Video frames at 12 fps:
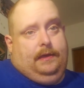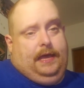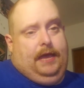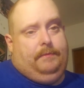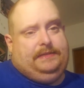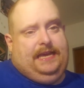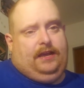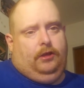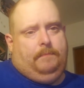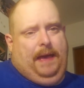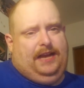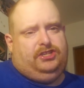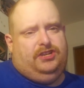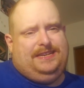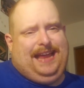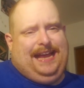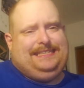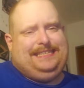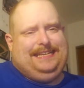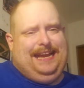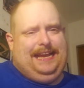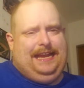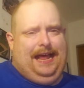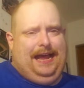And we take a look back to
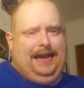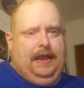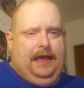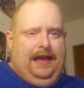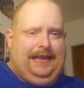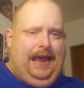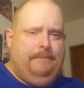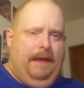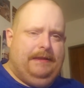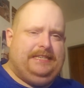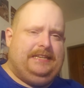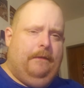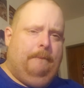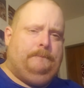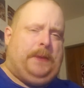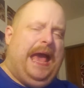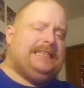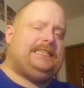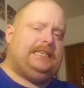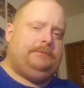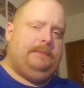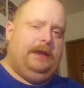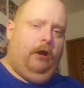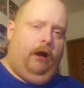1989, a game that still pisses
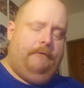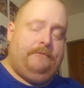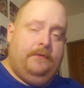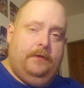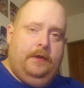me off.